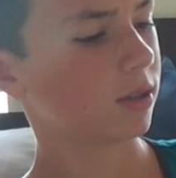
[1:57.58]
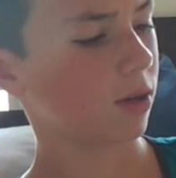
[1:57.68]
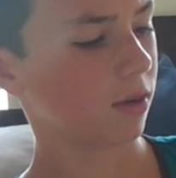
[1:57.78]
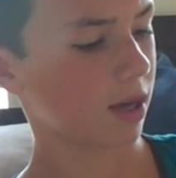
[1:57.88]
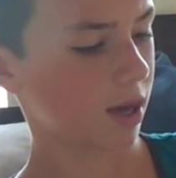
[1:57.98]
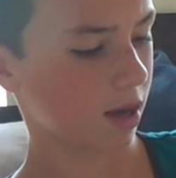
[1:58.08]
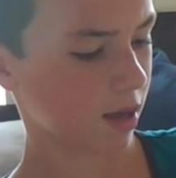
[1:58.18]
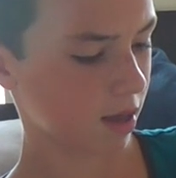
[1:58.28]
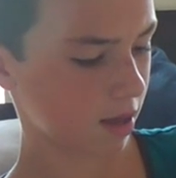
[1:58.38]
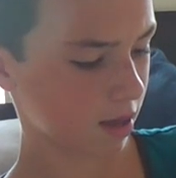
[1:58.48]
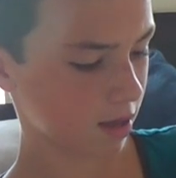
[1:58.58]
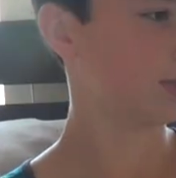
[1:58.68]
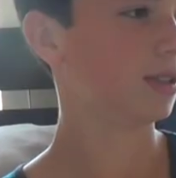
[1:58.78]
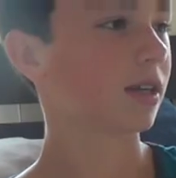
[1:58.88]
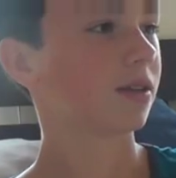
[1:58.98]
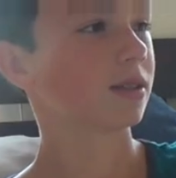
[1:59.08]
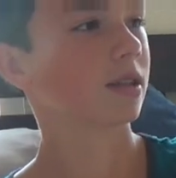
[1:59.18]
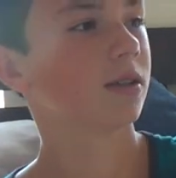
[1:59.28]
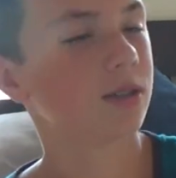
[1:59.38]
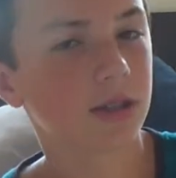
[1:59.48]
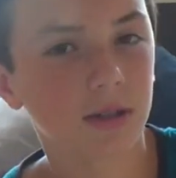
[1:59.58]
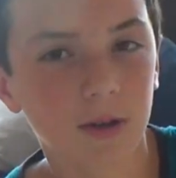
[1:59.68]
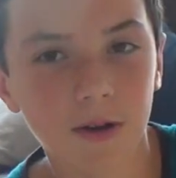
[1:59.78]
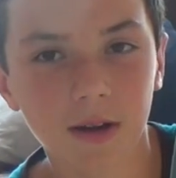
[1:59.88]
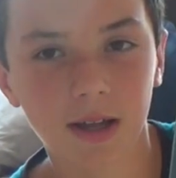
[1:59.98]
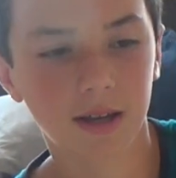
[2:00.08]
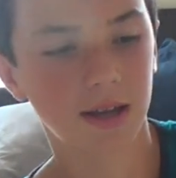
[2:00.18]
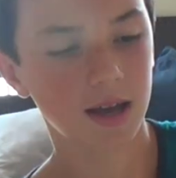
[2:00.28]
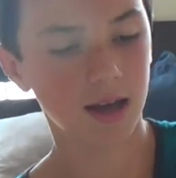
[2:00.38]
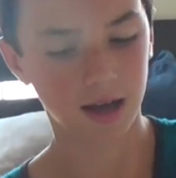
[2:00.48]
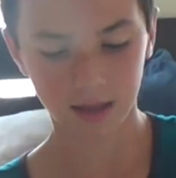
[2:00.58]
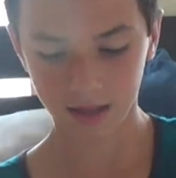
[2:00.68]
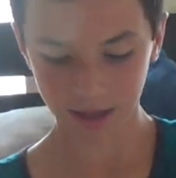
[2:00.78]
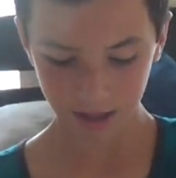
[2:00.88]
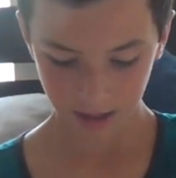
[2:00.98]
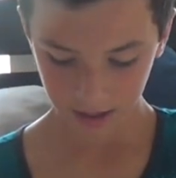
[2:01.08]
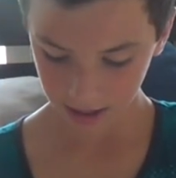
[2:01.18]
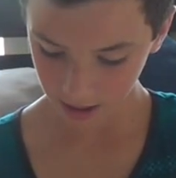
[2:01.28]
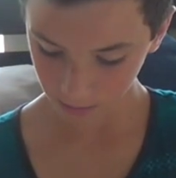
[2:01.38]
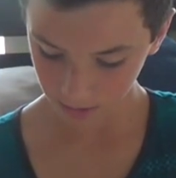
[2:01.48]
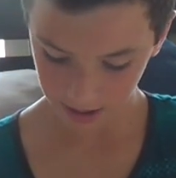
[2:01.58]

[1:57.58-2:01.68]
So yeah, the stickers there too, and yeah can't